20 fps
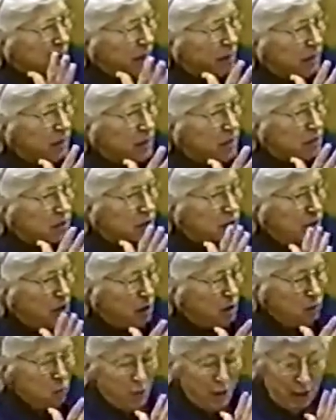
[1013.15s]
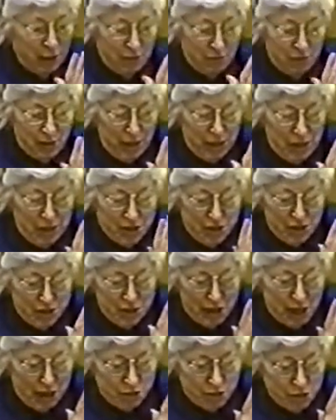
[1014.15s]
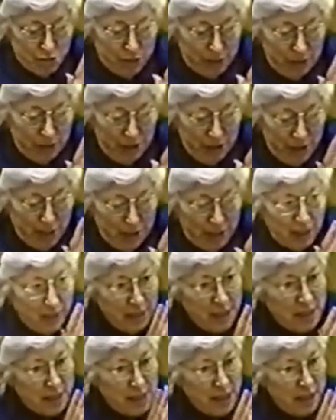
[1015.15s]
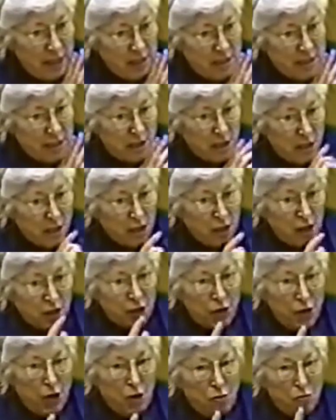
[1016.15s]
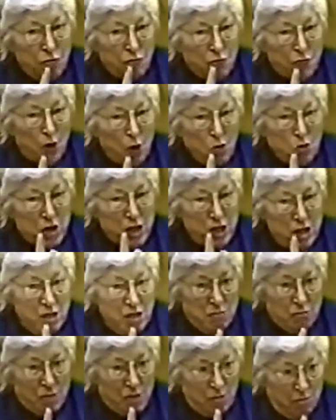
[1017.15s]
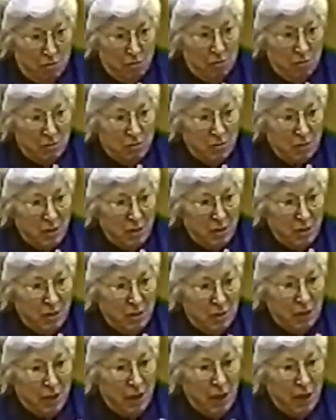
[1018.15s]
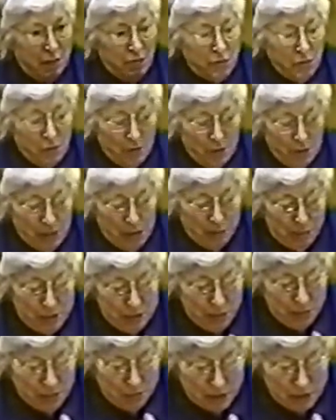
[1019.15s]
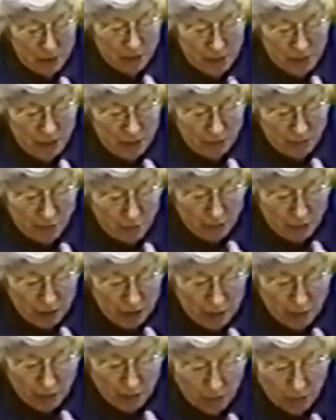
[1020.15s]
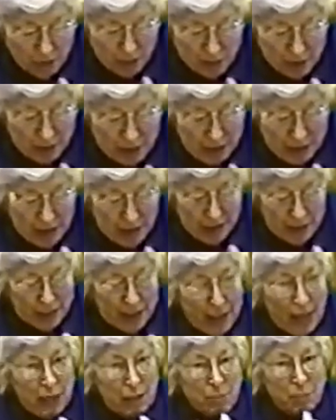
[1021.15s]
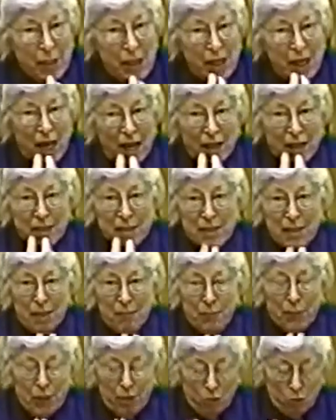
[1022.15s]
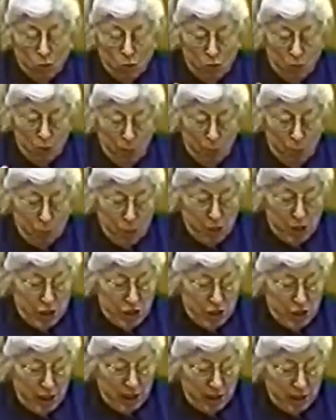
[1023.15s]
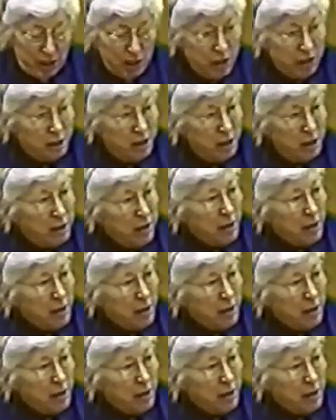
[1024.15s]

about this, no one of any stature in the United States no folk hero, and after all, I'm supposed to be a folk hero, can be accepted or appreciated